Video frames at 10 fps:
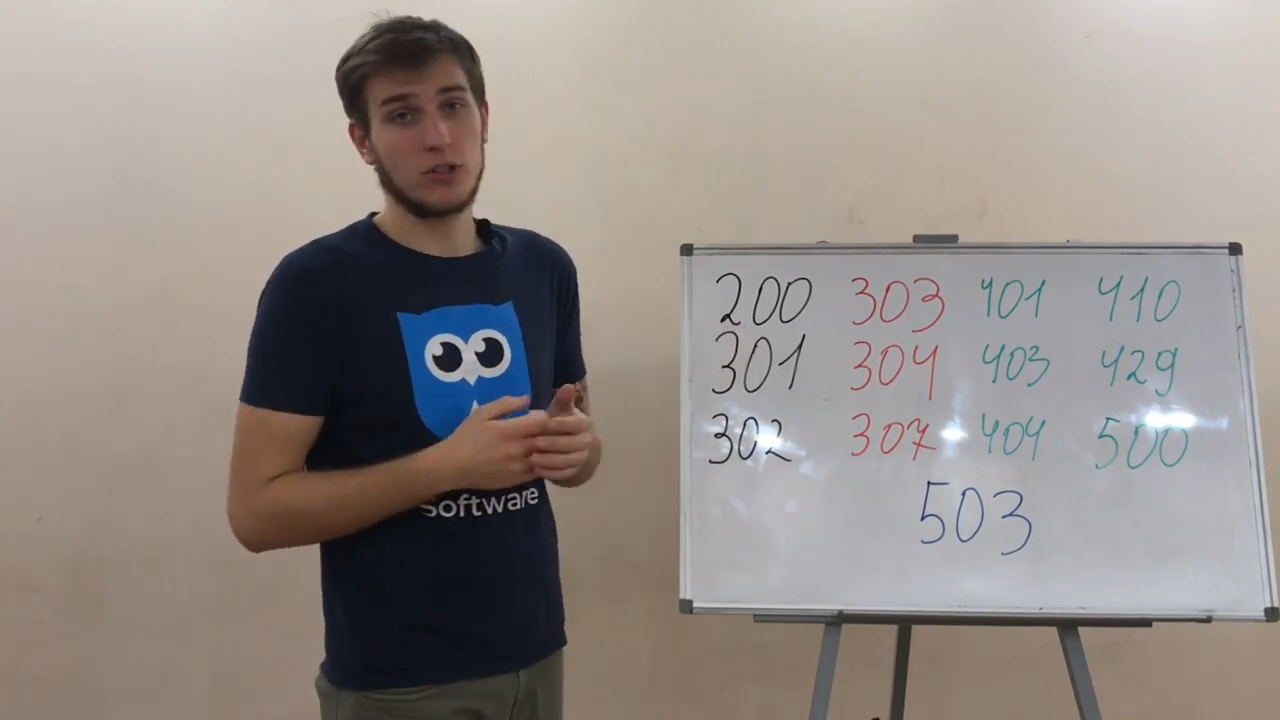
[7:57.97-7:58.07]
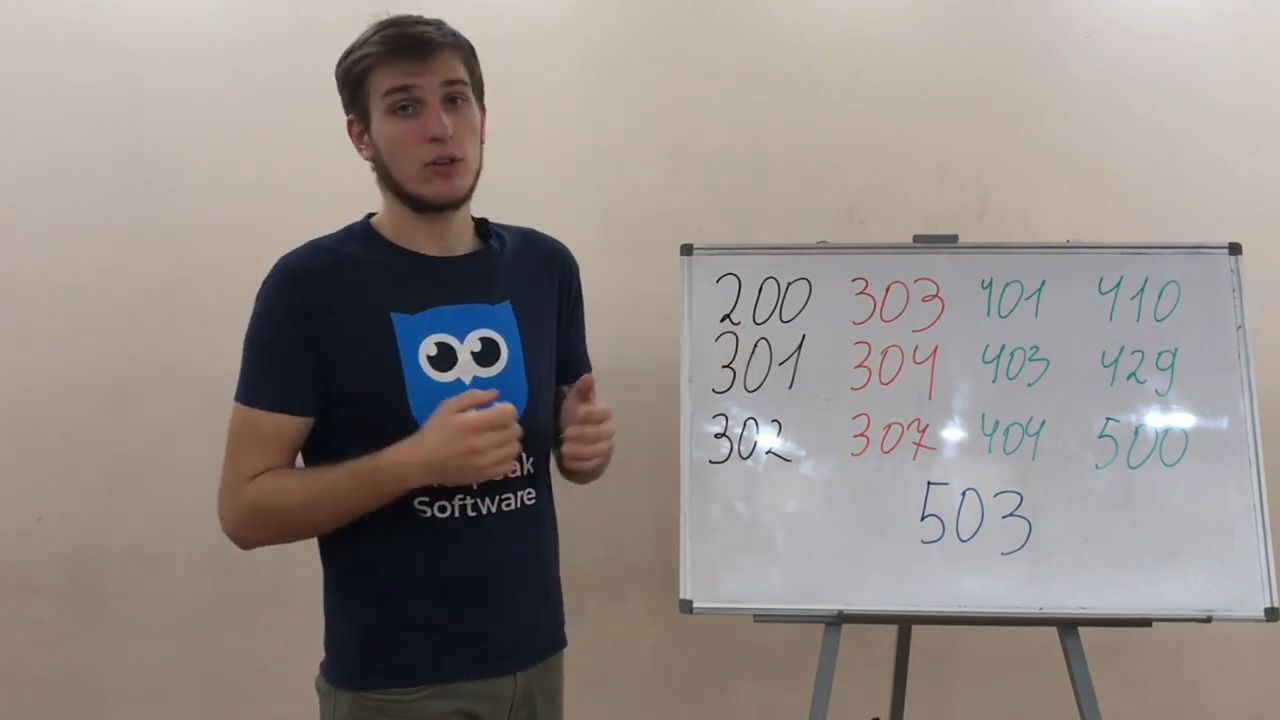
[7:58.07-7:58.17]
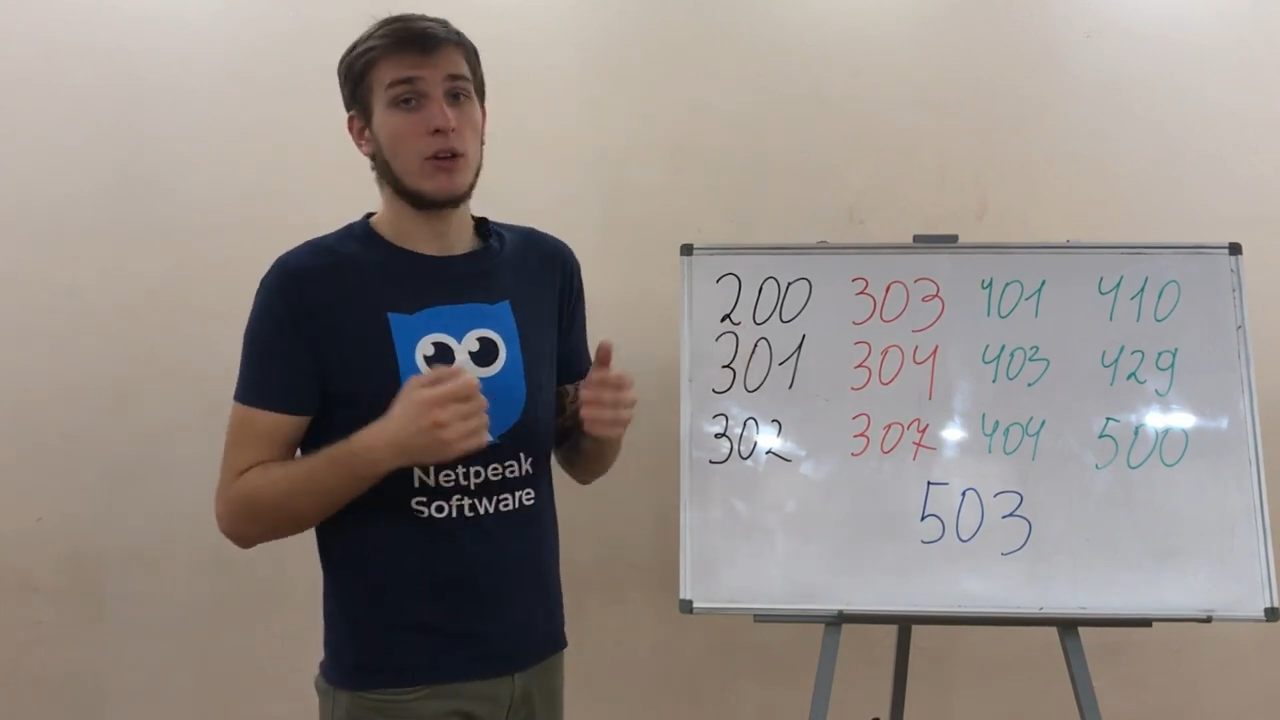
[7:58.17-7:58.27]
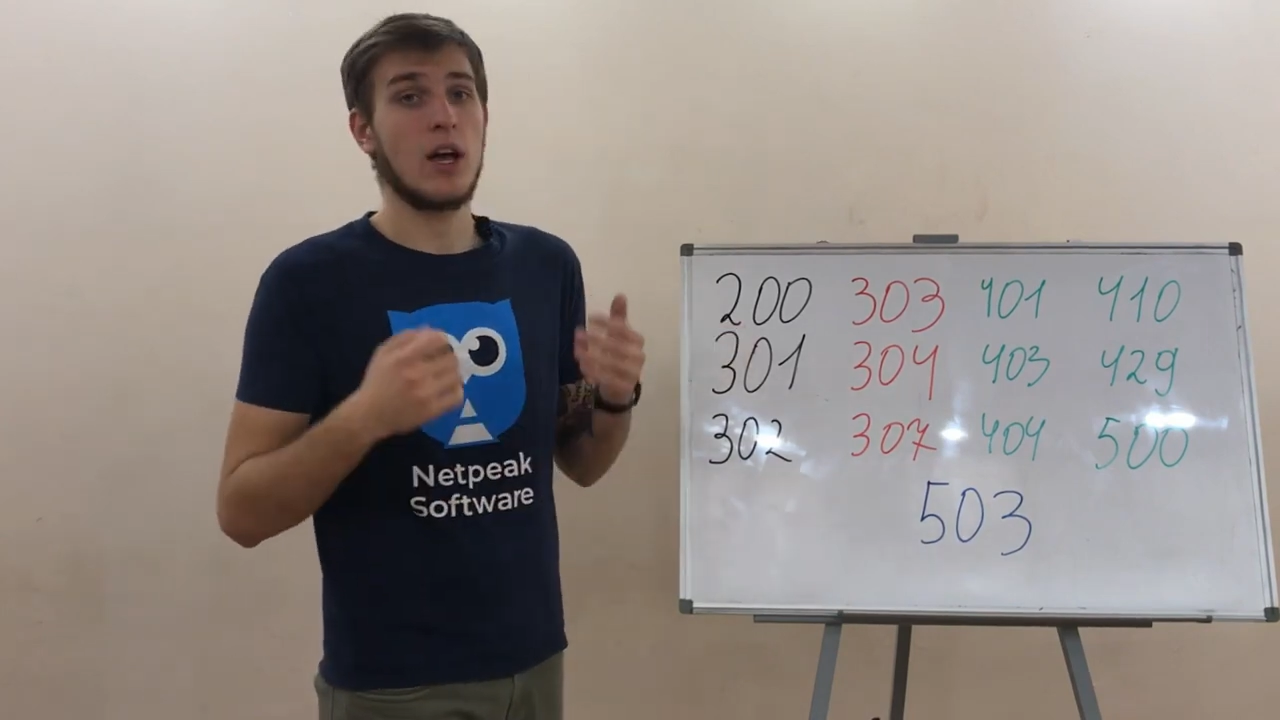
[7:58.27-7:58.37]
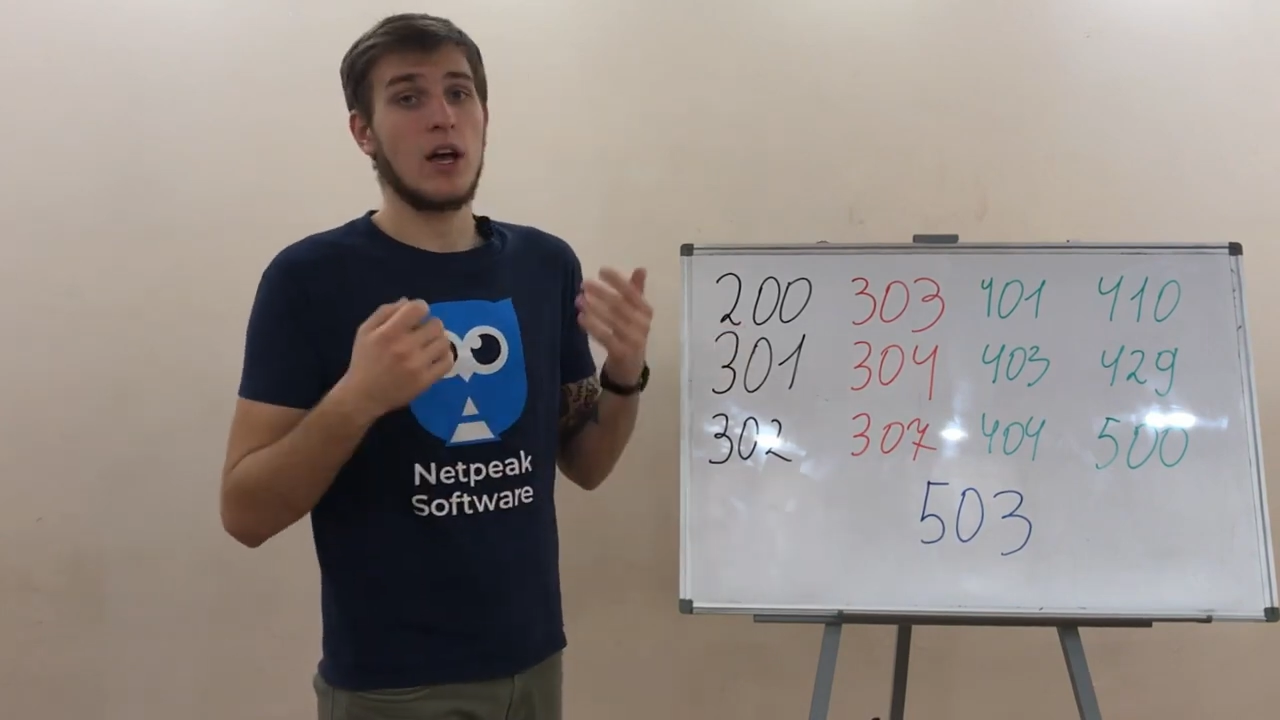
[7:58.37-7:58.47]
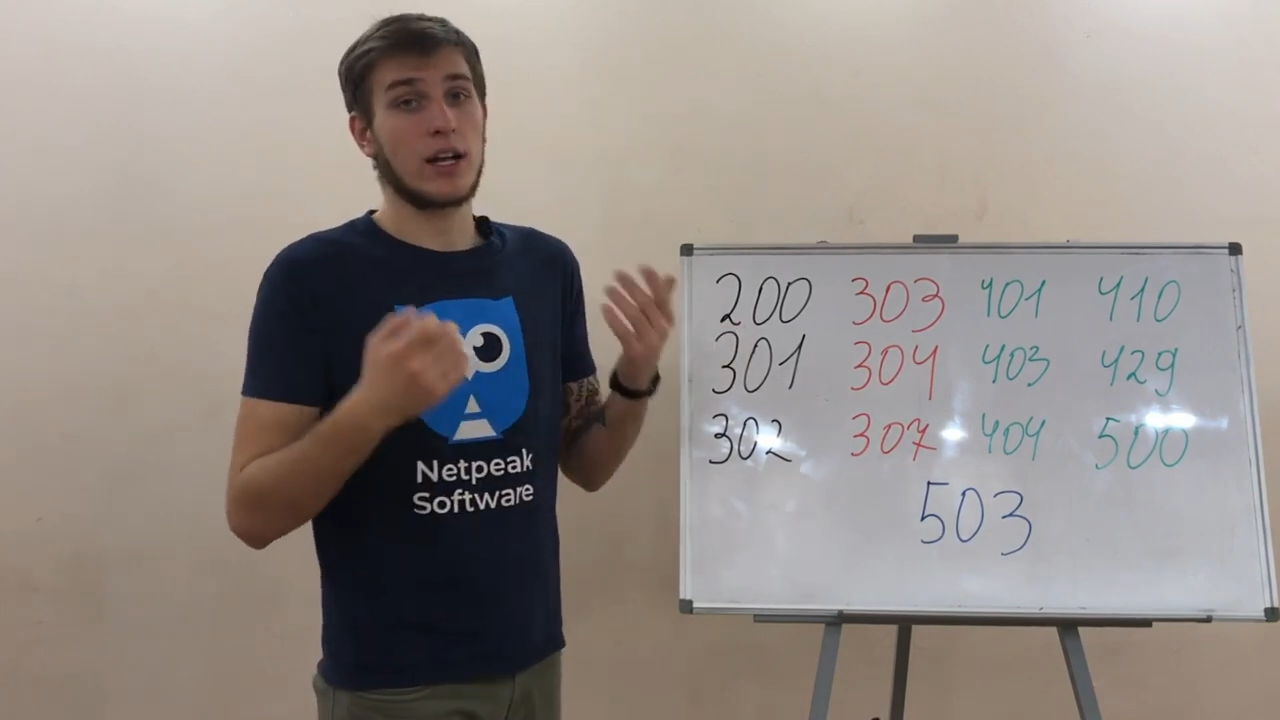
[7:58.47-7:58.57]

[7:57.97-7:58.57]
to